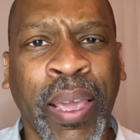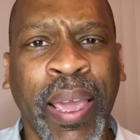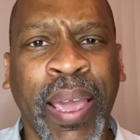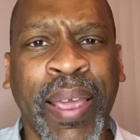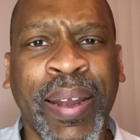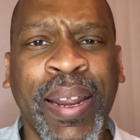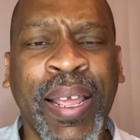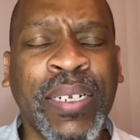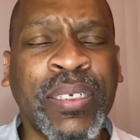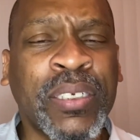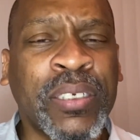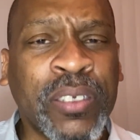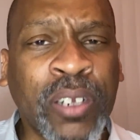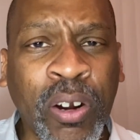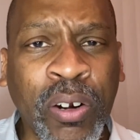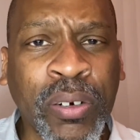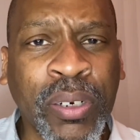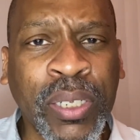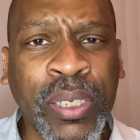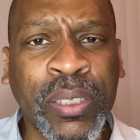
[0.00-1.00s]
And they
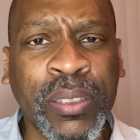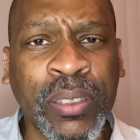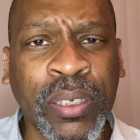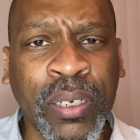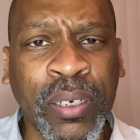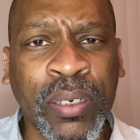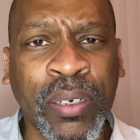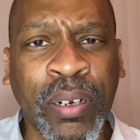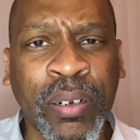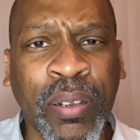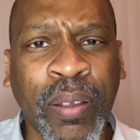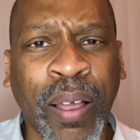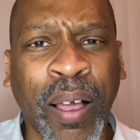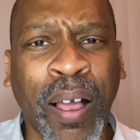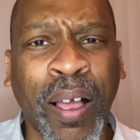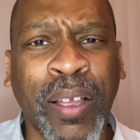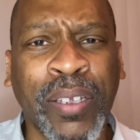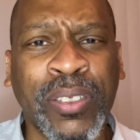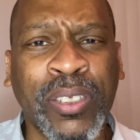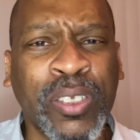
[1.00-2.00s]
certainly shouldn't
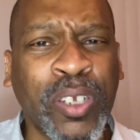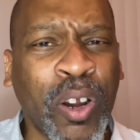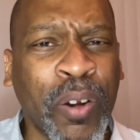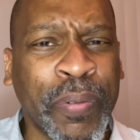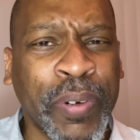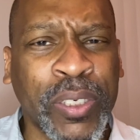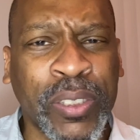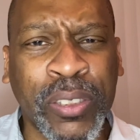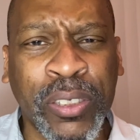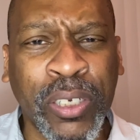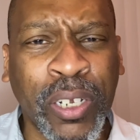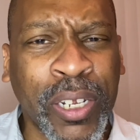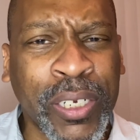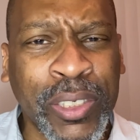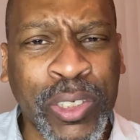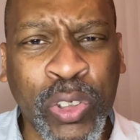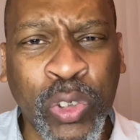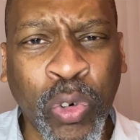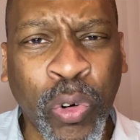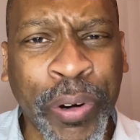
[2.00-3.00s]
uh, serve as
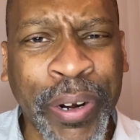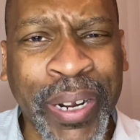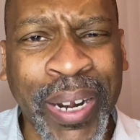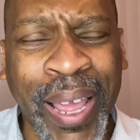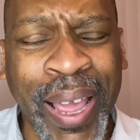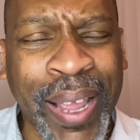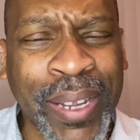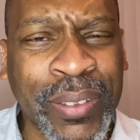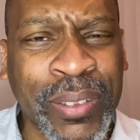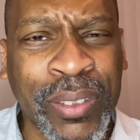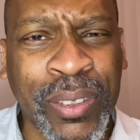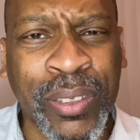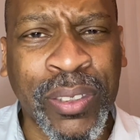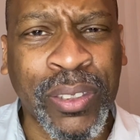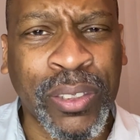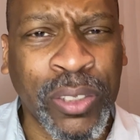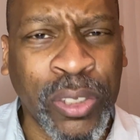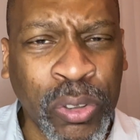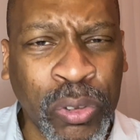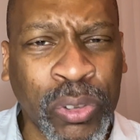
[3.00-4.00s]
judge, jury, and
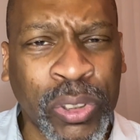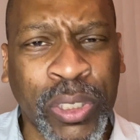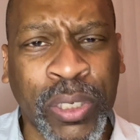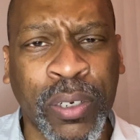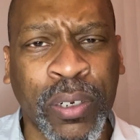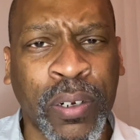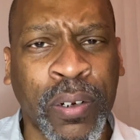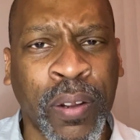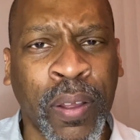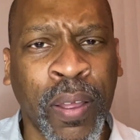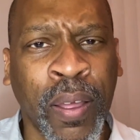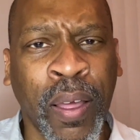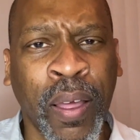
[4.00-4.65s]
executioner